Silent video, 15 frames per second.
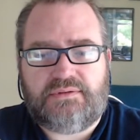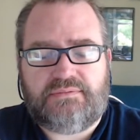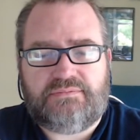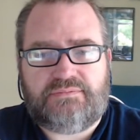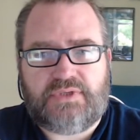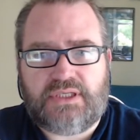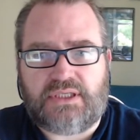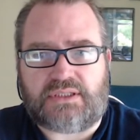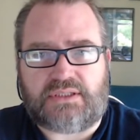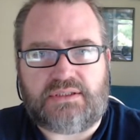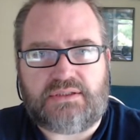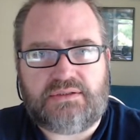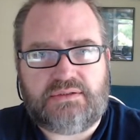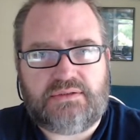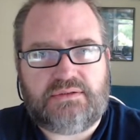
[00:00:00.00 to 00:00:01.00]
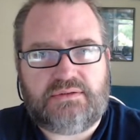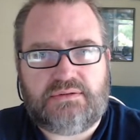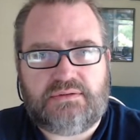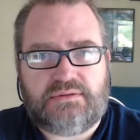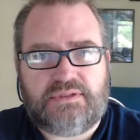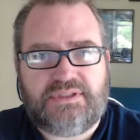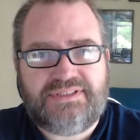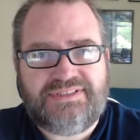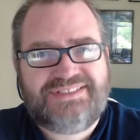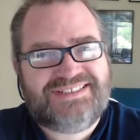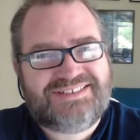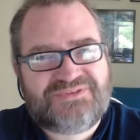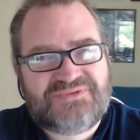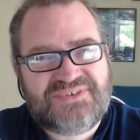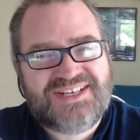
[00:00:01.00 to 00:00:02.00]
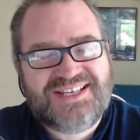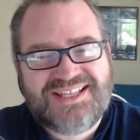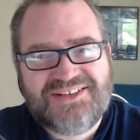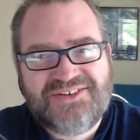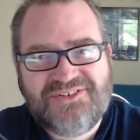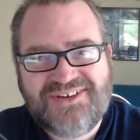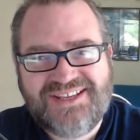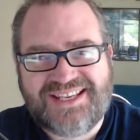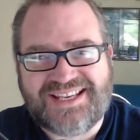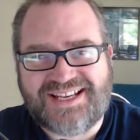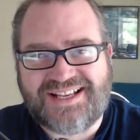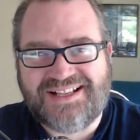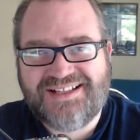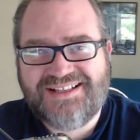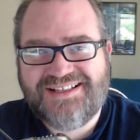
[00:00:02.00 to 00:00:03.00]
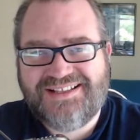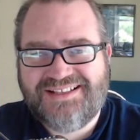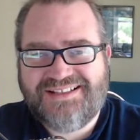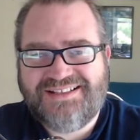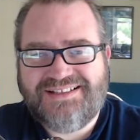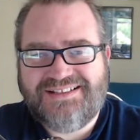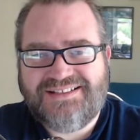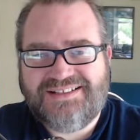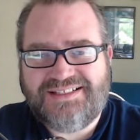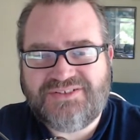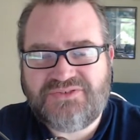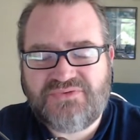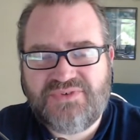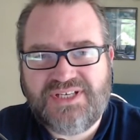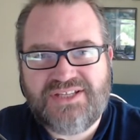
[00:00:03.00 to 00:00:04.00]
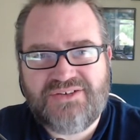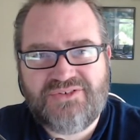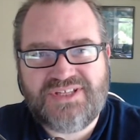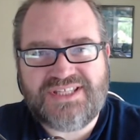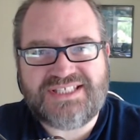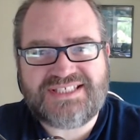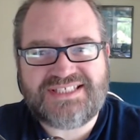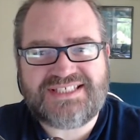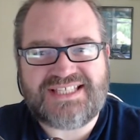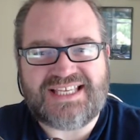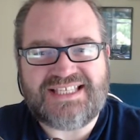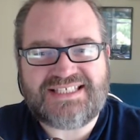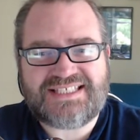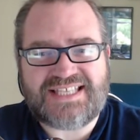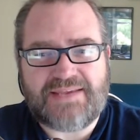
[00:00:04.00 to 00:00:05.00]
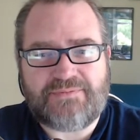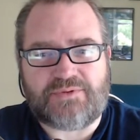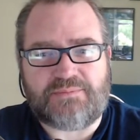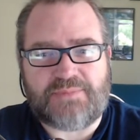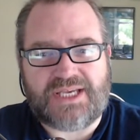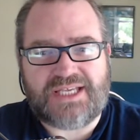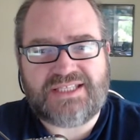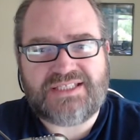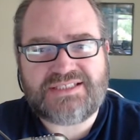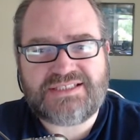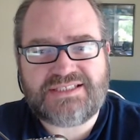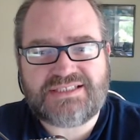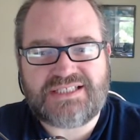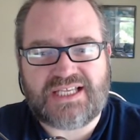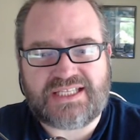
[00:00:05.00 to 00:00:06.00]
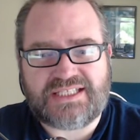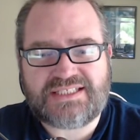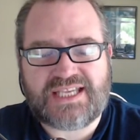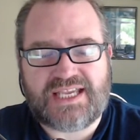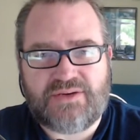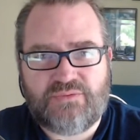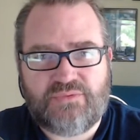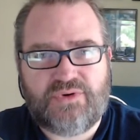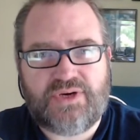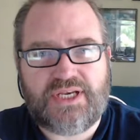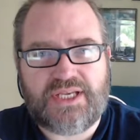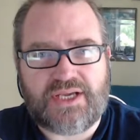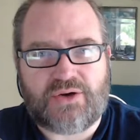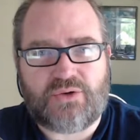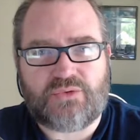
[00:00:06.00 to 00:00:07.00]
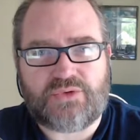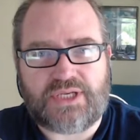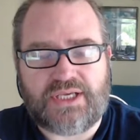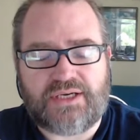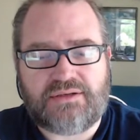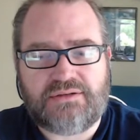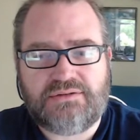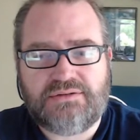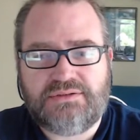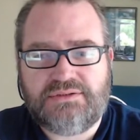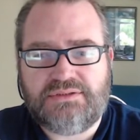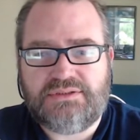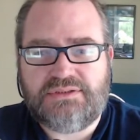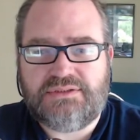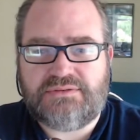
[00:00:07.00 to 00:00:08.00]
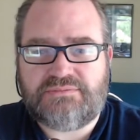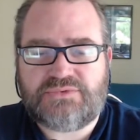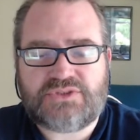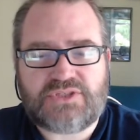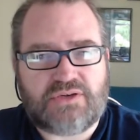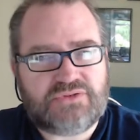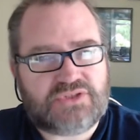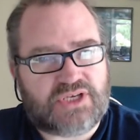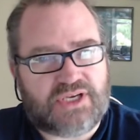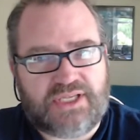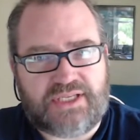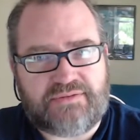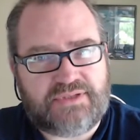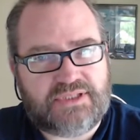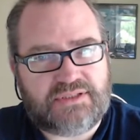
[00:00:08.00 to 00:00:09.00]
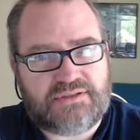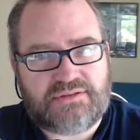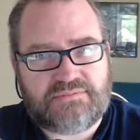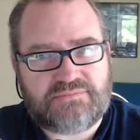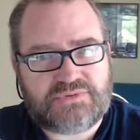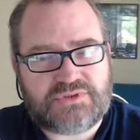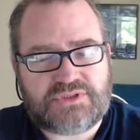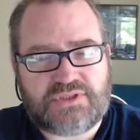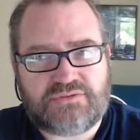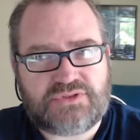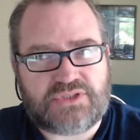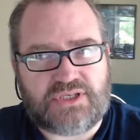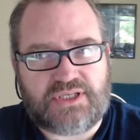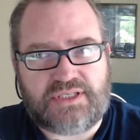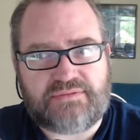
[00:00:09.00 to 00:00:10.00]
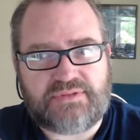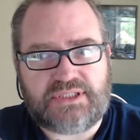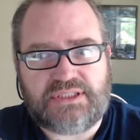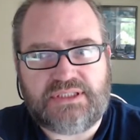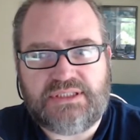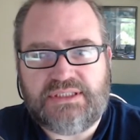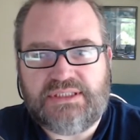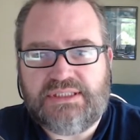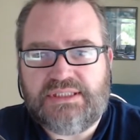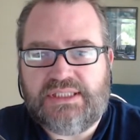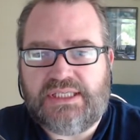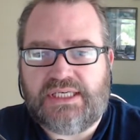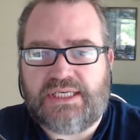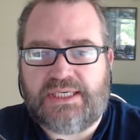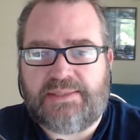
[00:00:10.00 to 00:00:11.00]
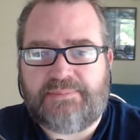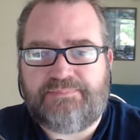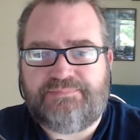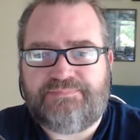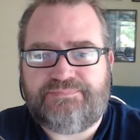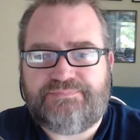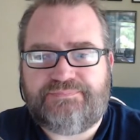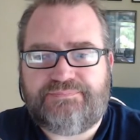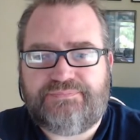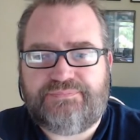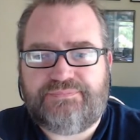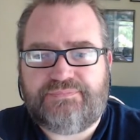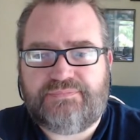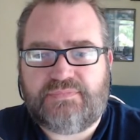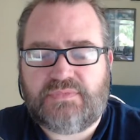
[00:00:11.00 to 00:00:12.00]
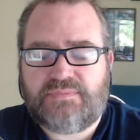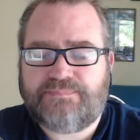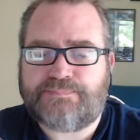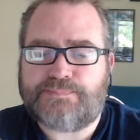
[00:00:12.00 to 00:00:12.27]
Fuck. It's really annoying. It's really annoying. This is day 7, man. This is like, it's getting really old now. I'm so tired of it. I'm so tired of it. I